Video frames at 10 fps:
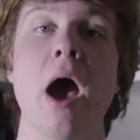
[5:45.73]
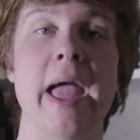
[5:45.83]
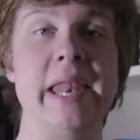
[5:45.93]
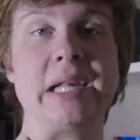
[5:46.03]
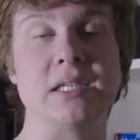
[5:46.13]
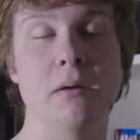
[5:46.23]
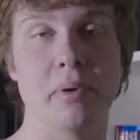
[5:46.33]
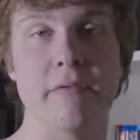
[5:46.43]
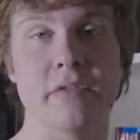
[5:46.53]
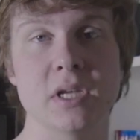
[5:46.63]
An
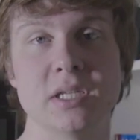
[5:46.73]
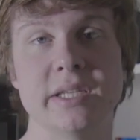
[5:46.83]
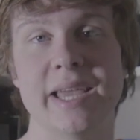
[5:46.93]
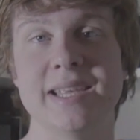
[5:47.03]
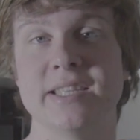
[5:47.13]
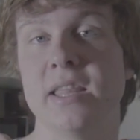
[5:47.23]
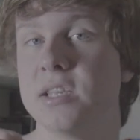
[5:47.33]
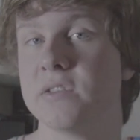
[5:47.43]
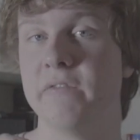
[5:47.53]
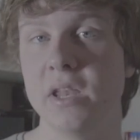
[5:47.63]
example of this is
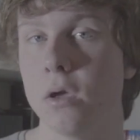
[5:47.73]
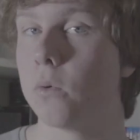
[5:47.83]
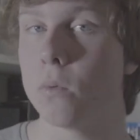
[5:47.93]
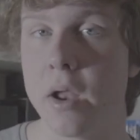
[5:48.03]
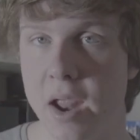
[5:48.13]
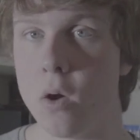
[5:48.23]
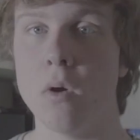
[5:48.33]
this video right now.